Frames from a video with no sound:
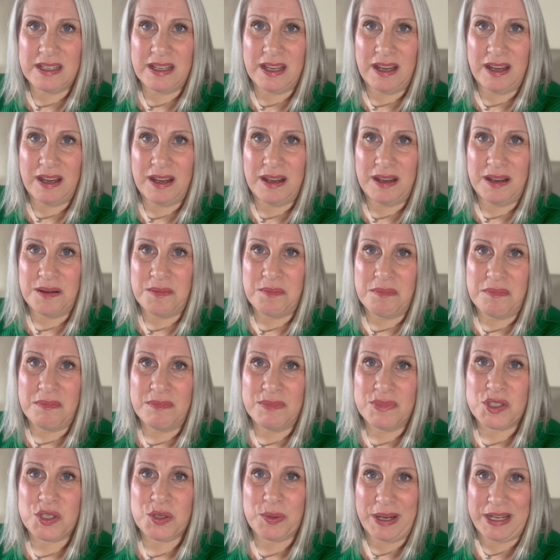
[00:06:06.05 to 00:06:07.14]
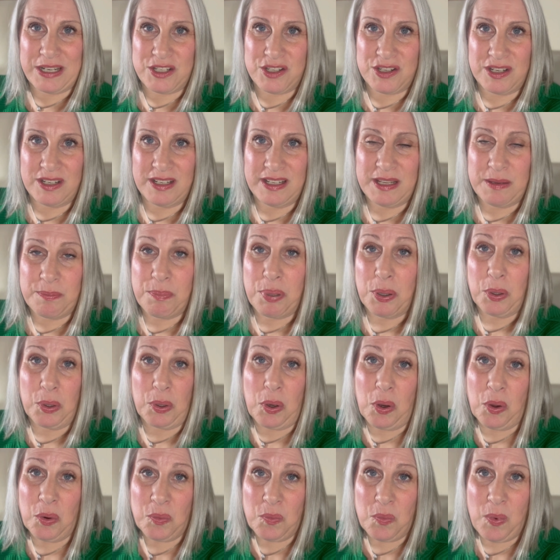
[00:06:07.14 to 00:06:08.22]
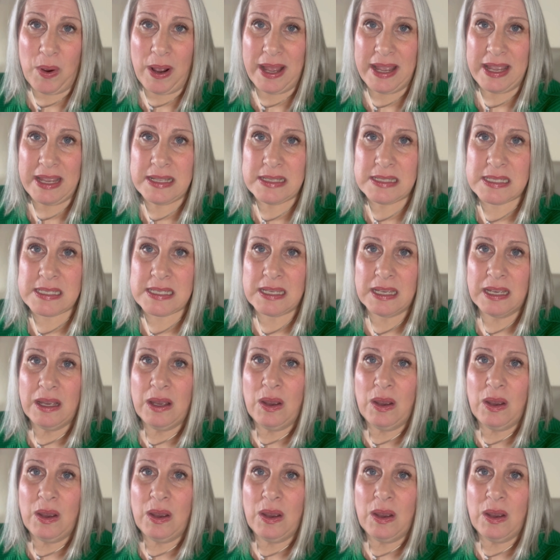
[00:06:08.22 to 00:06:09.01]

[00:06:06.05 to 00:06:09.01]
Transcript: to actually put on weight,